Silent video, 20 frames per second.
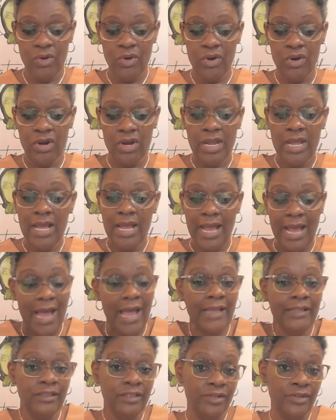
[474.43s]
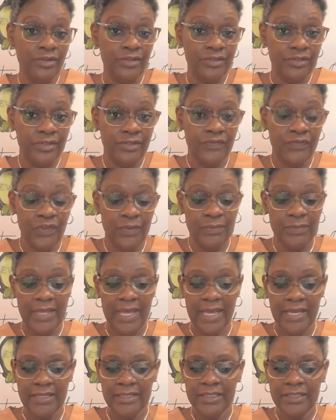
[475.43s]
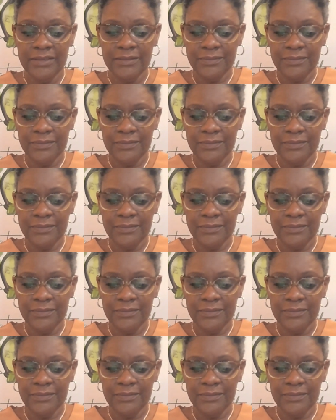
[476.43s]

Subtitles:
or I learned from that.